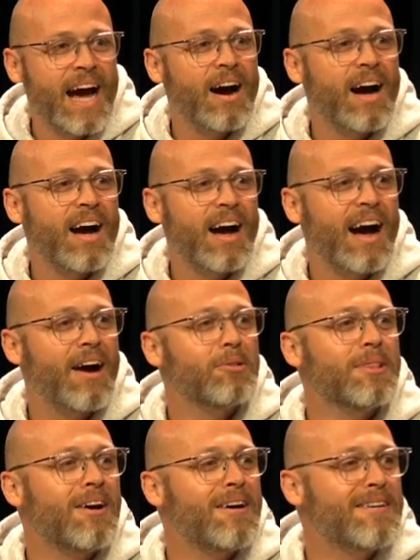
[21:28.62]

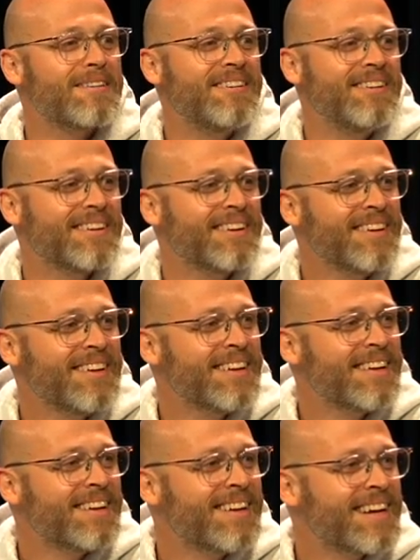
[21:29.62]
How long
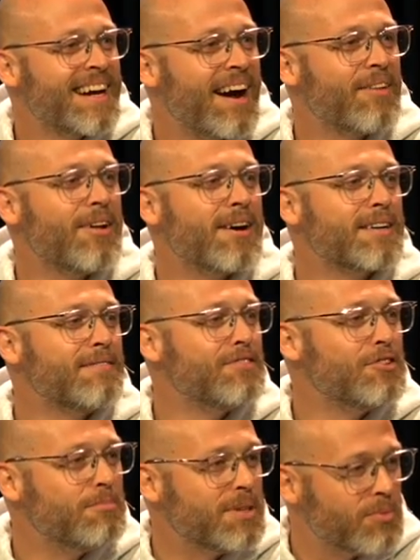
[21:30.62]

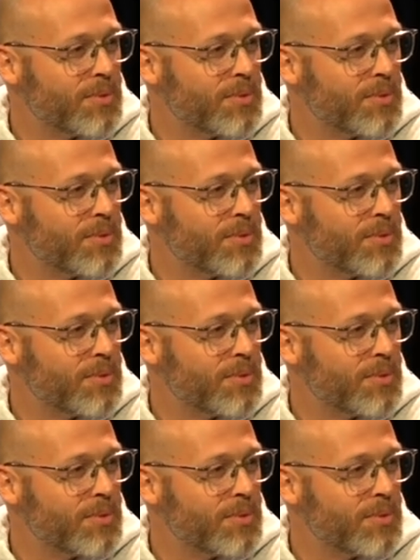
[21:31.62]
have you